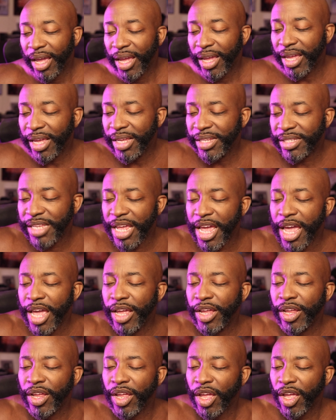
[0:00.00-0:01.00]
Keith
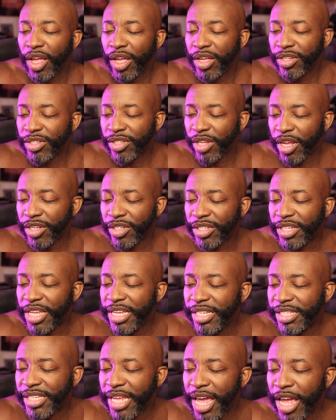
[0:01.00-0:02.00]
said, So
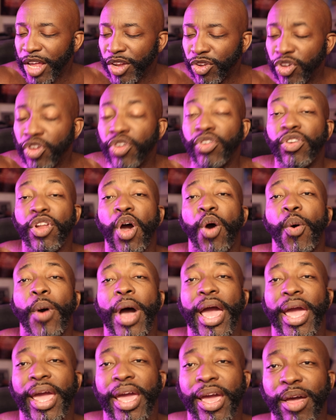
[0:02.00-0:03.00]
Key said, do you know who
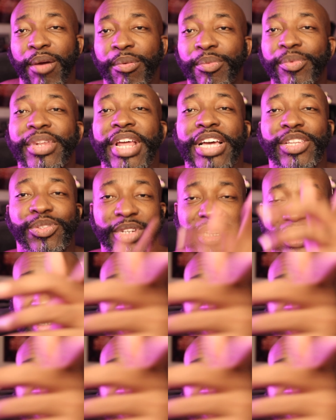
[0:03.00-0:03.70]
I am? That's what he